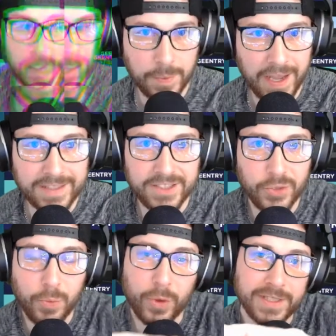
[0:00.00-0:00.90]
guys? It's your
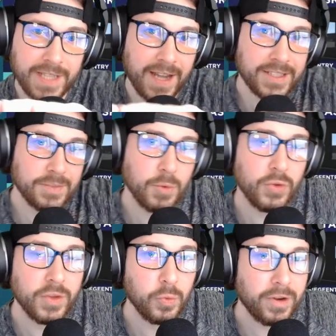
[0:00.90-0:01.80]
boy Scotty
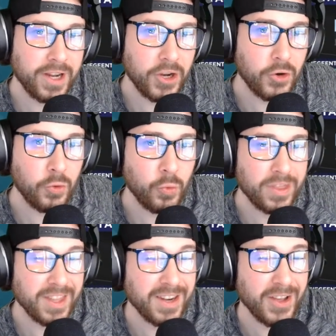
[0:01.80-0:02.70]
Smooth, and we're here
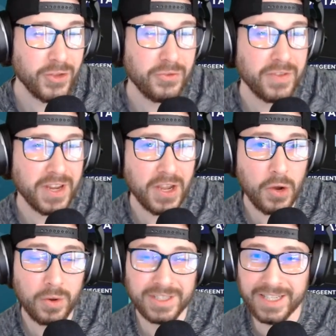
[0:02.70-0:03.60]
with another
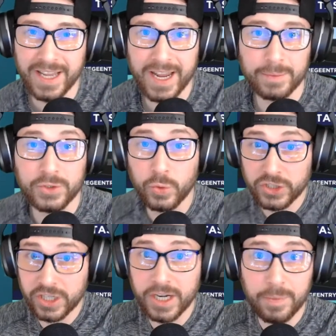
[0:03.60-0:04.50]
video, and today I'm
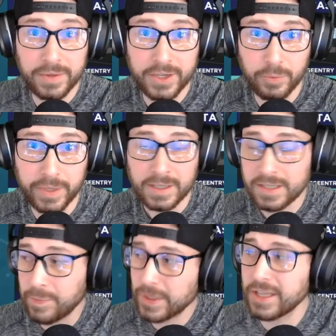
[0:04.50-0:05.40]
switching it up a little bit.
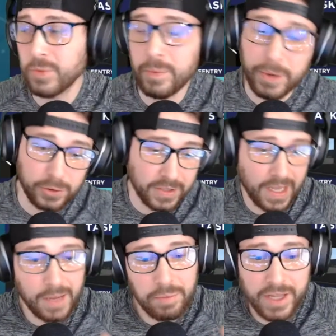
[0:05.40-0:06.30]
Typically, we post
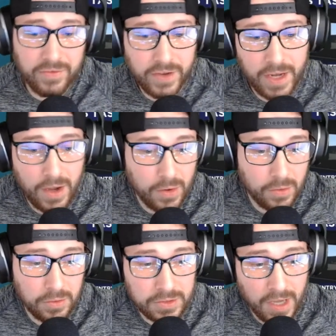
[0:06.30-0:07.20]
gameplay
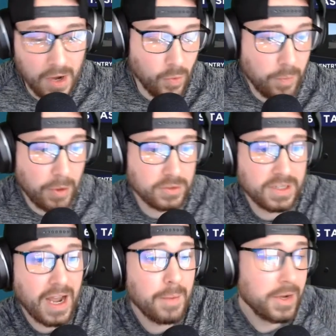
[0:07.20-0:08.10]
videos, we post
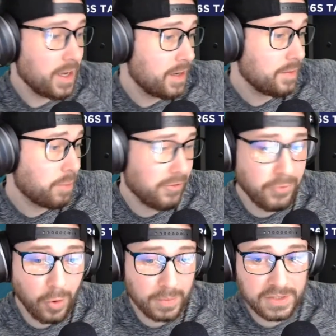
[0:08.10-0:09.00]
dominant
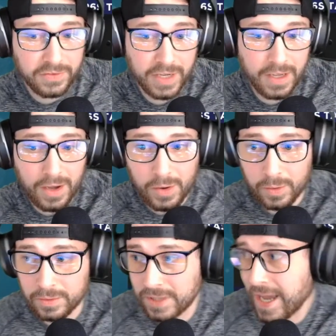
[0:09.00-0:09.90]
performance
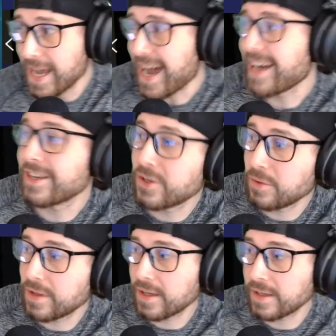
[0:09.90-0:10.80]
videos, how to do
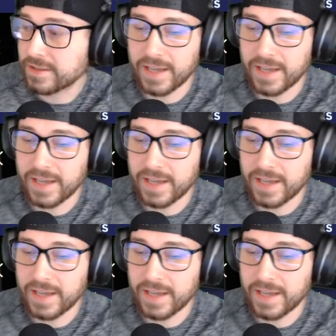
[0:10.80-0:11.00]
this,